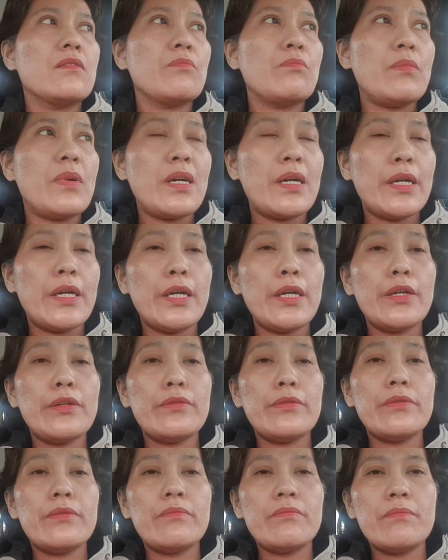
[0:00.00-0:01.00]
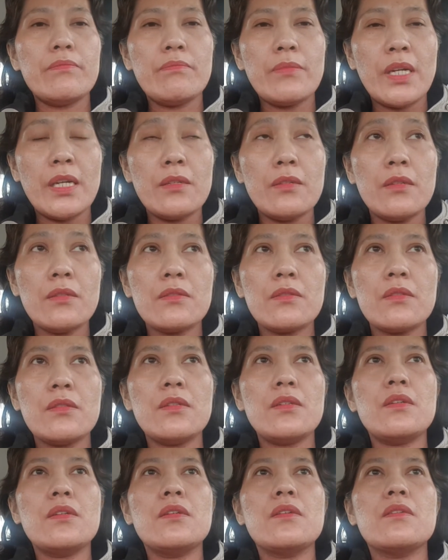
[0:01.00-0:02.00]
by my
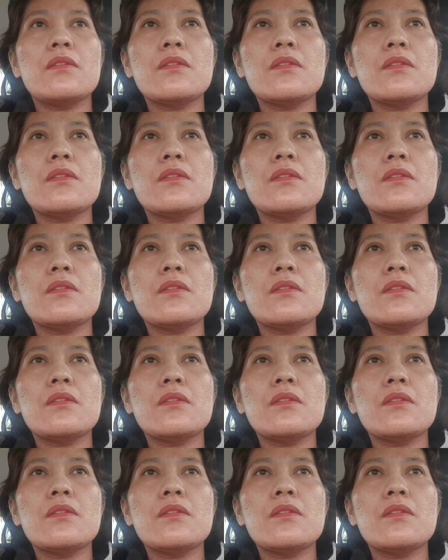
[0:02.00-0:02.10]
doctor,